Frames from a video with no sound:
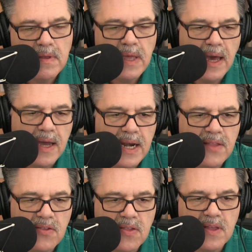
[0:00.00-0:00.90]
Yeah, and
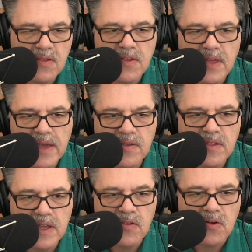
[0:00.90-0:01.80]
it's the size of the
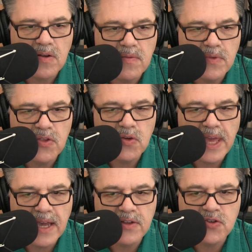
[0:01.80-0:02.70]
sensor. That you
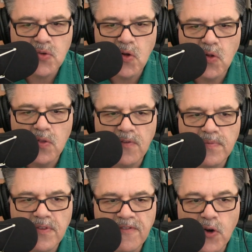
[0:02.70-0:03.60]
can't control the
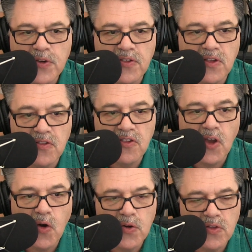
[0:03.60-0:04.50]
focus
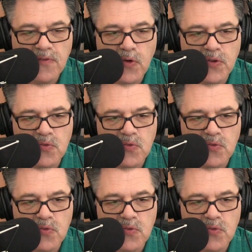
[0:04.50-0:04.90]
zone or the focus